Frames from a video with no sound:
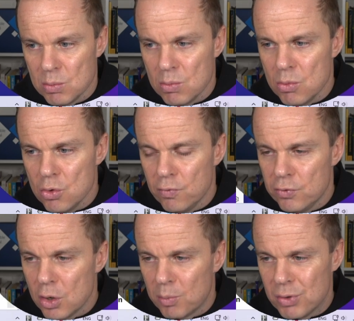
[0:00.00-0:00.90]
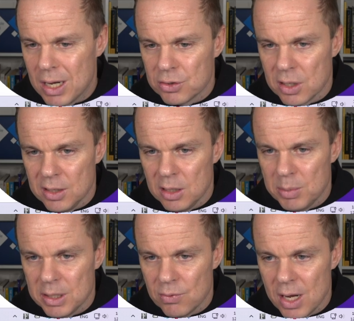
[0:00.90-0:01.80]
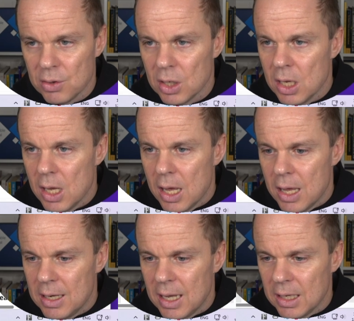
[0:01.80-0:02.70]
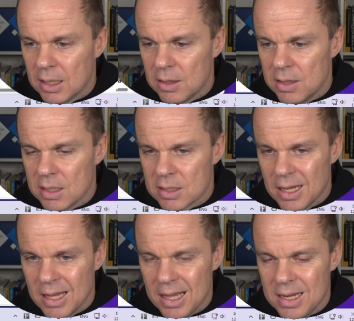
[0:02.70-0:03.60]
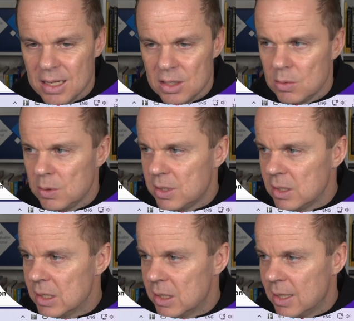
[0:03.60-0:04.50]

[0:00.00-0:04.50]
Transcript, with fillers: move your browser a little bit around like this, and then you will see the